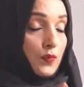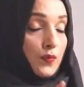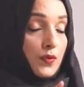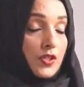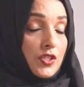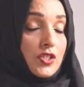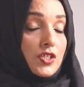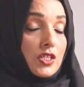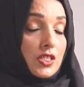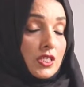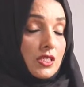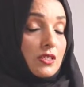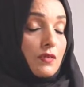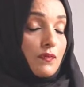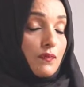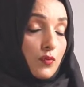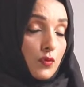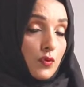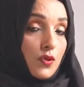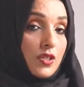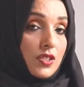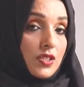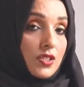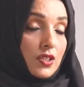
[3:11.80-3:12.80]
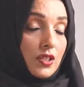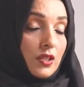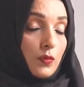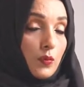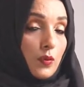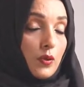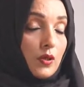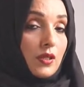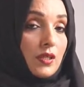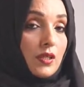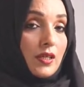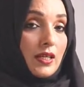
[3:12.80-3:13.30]
which is the focus
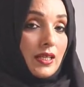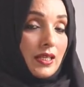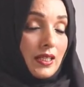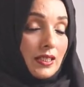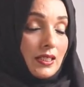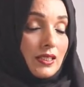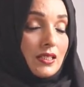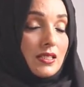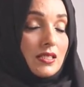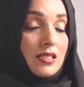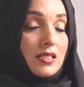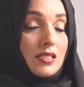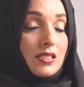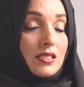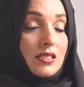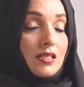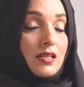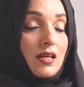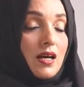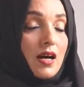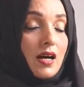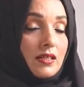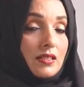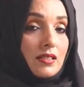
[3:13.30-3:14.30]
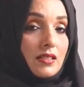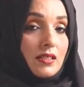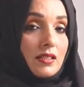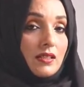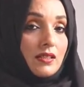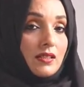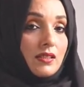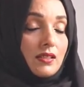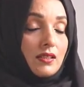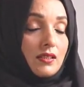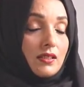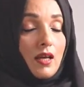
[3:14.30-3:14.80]
keyword in in this
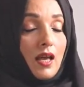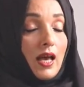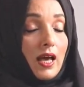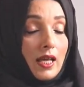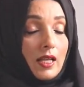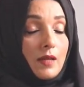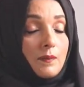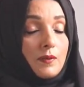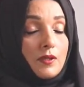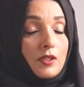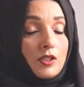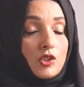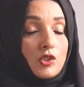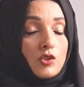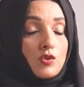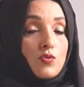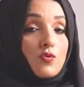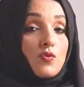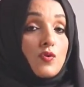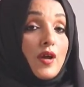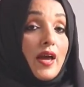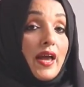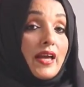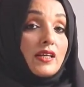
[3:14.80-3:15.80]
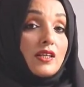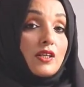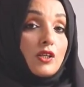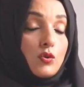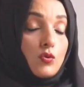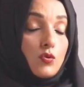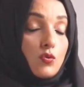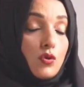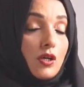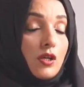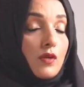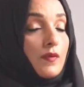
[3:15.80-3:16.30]
article help it to rank in
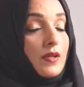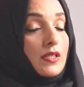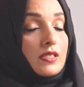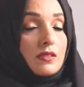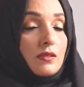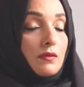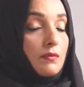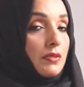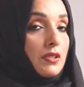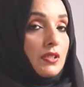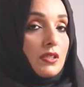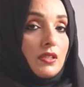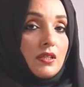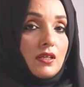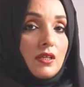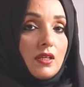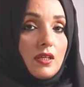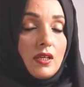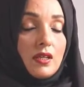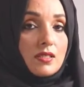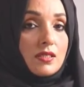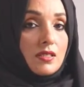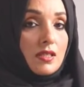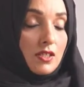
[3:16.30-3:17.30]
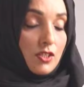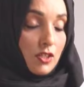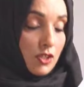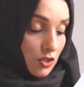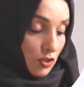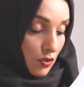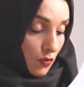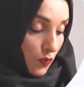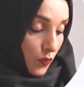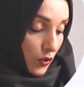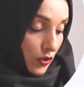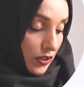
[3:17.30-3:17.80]
Google when somebody search
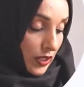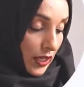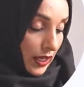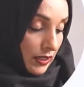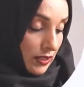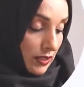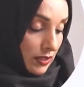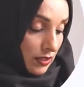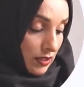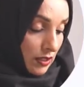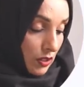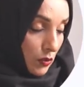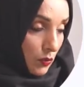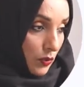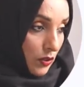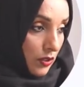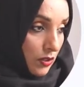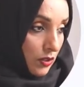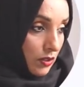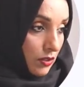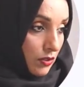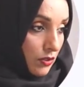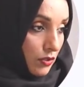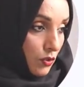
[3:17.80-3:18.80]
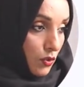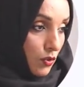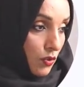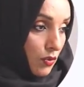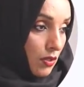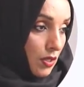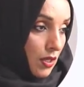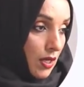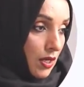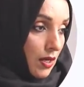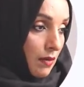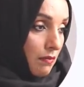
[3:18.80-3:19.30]
for that keyword. So
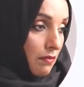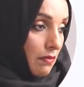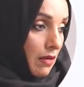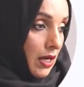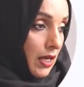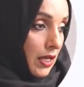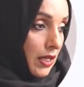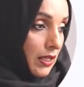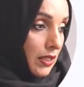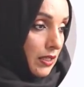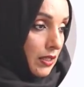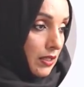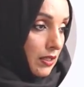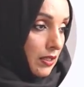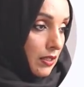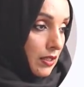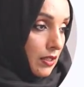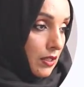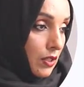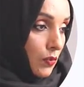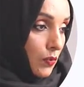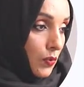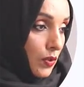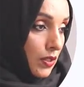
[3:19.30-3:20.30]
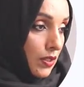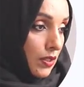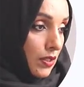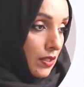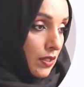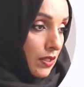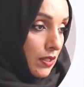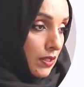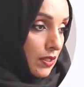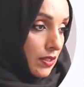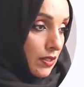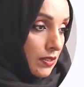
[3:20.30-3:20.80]
my keyword
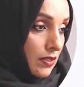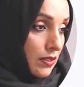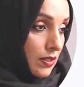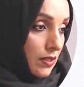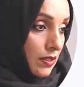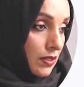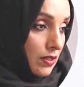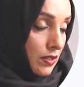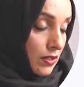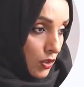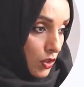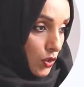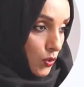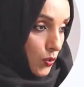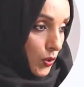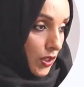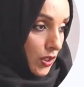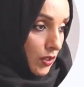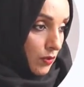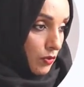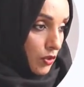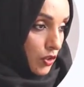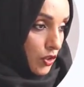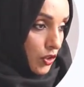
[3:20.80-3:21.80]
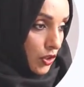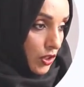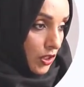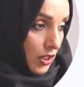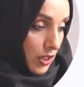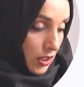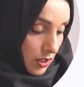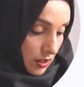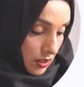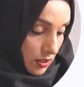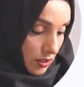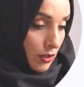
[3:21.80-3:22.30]
is sewing
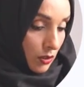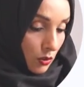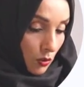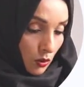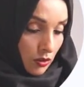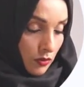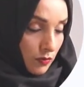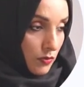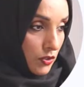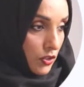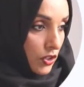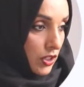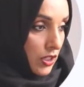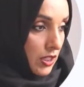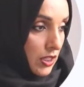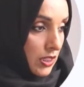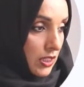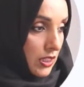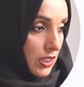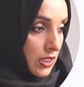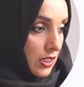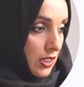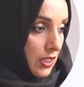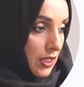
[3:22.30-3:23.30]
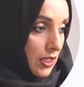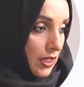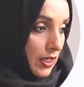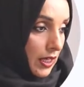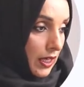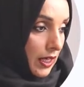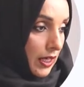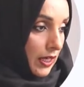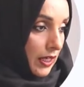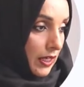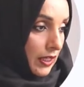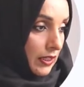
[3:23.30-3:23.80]
machine, not machines
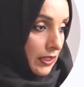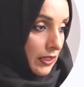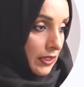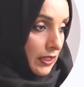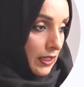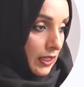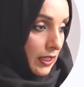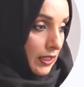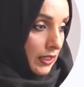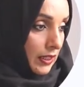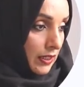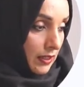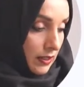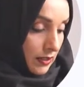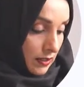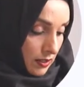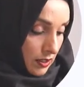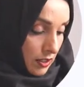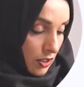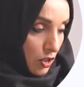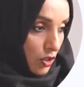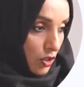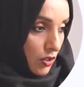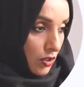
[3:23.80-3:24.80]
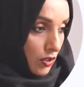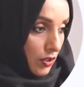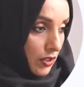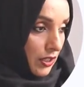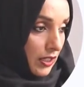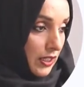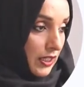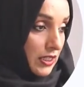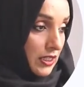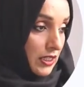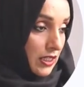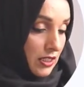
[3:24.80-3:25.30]
and then
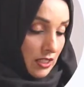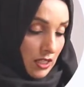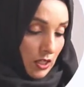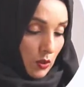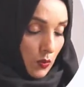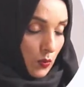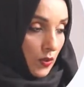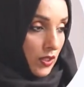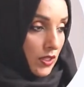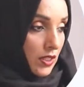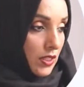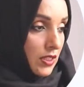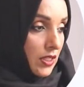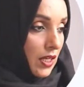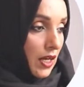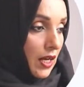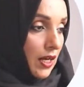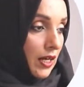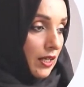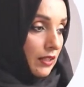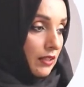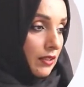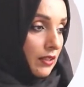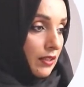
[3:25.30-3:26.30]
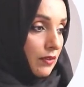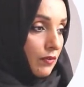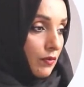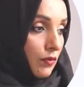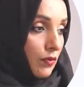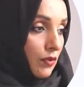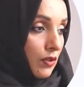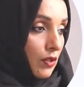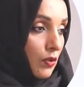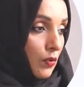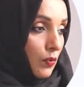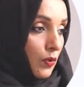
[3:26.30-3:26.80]
related keywords are the
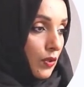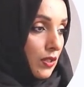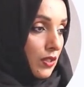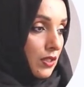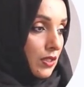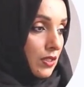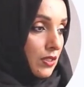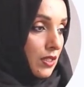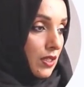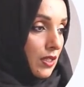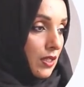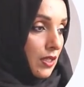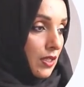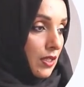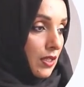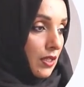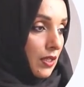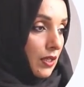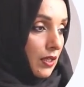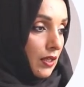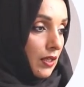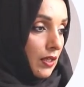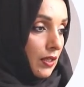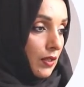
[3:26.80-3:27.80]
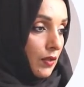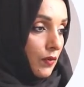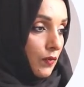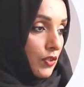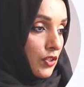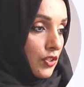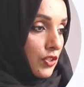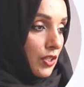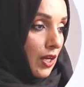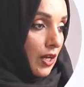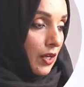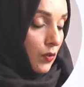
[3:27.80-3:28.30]
keywords uh,
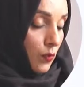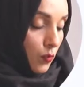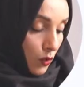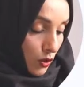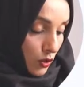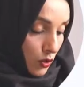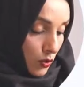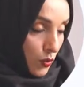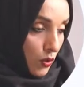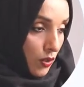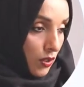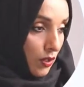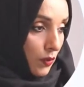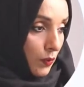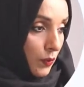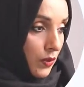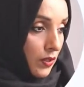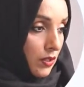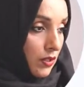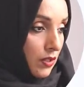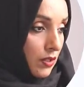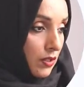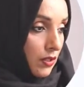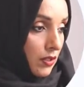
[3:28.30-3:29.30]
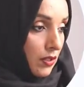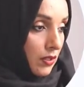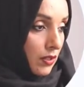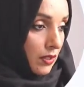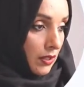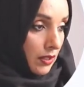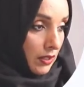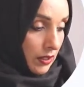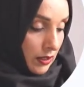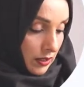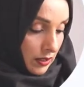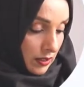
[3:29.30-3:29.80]
which I want to cover
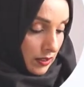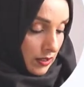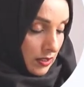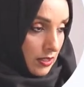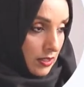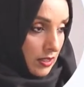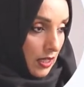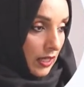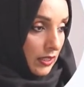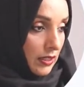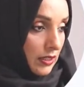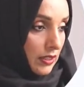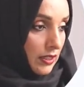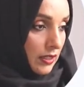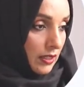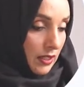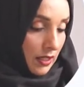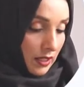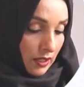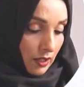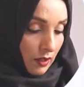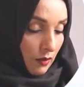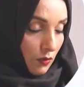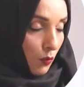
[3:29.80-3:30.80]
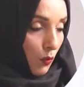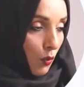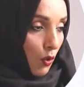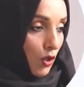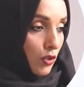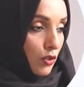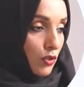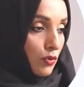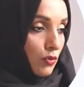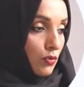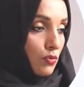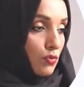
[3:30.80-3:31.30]
in this article and I
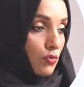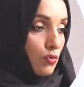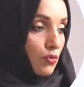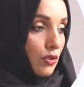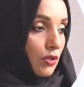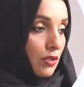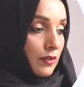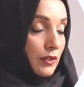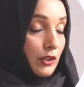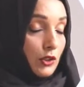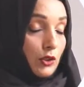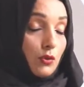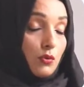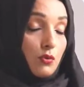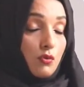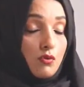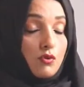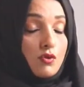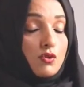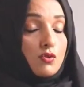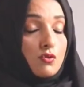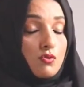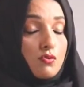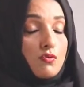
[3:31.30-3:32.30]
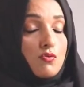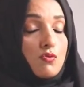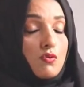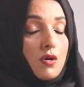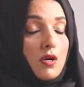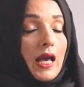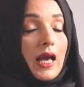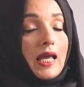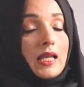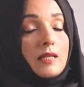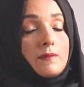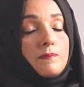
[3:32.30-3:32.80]
want to use to
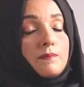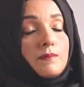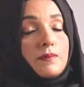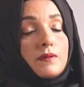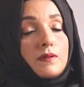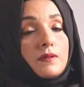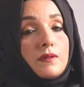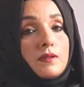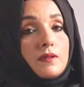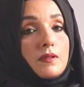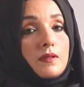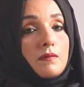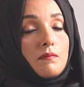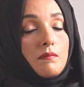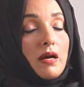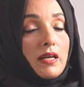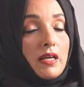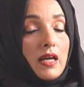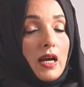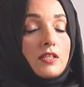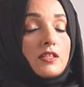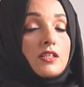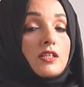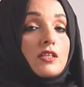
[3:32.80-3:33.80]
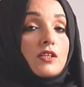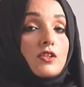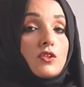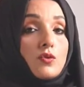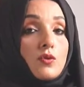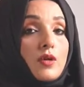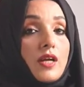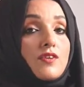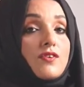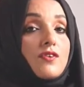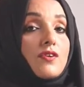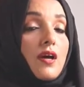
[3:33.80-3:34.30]
help my article to
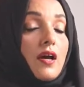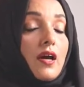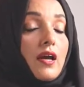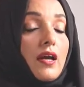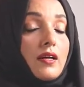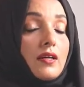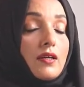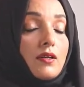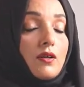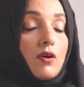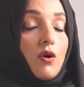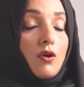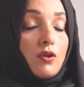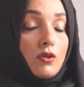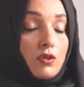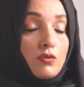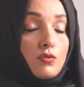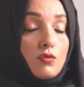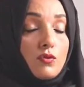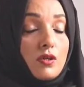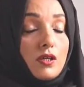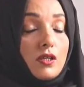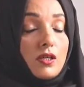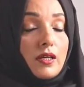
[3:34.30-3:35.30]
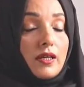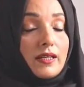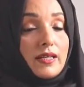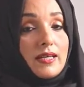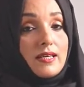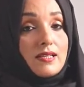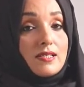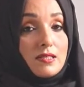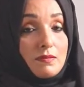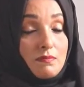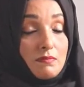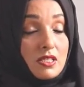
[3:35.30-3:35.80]
get rank on Google
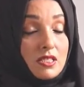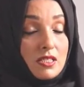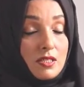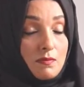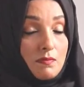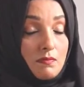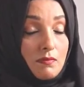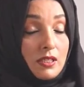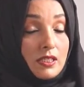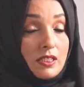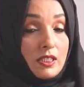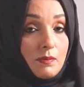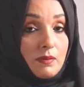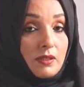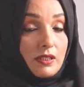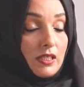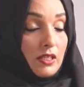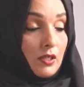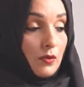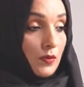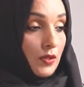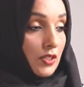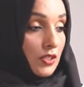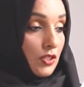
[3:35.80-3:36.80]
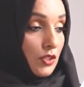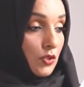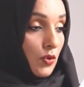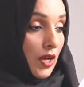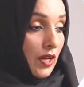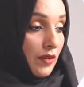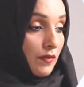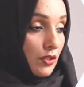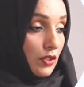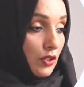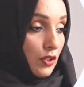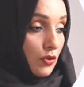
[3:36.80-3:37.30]
against multiple keywords. So
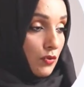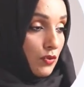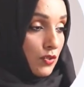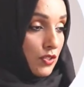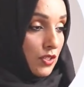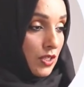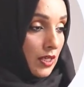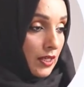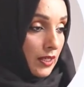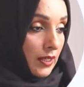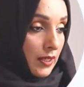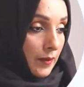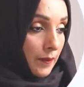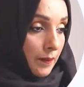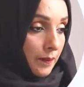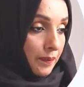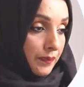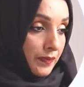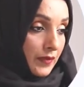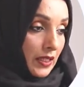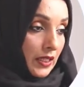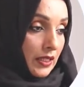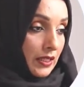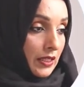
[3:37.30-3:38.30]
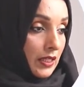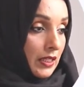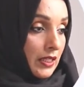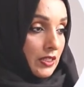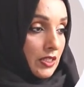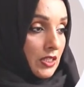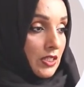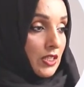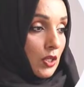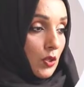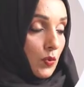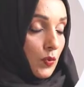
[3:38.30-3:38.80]
I will use um,
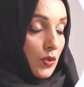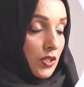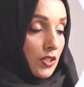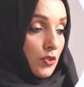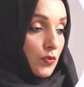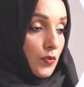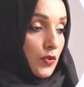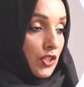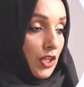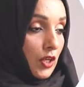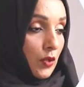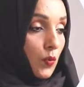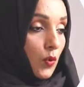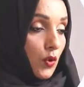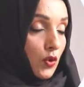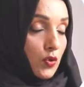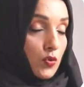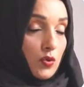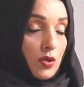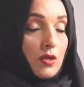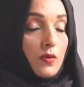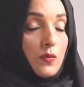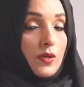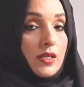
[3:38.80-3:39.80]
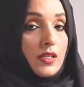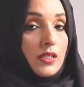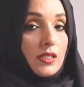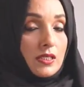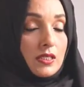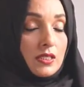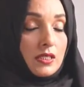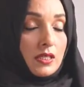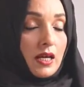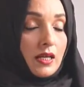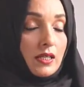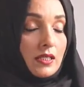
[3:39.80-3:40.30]
related keywords which I want to cover in
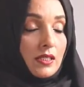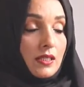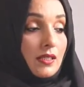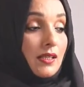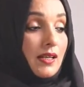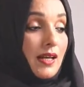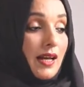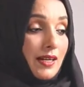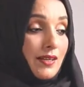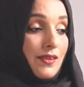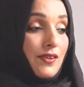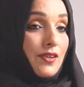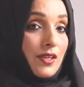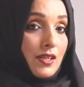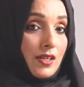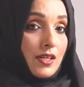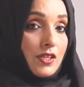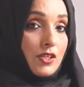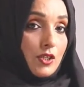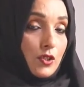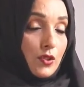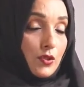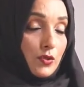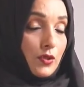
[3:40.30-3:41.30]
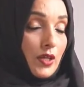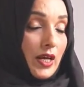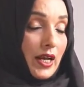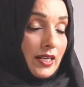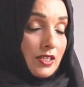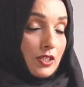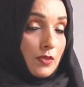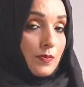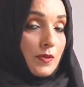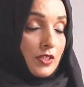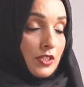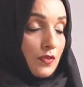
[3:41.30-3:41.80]
this article and related to
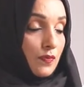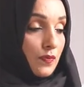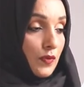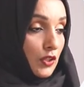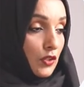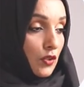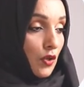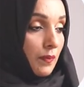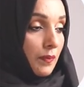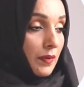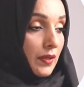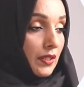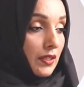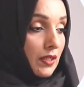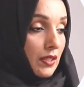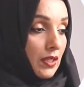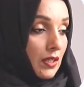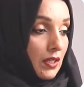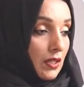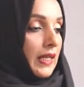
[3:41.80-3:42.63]
that specific topic.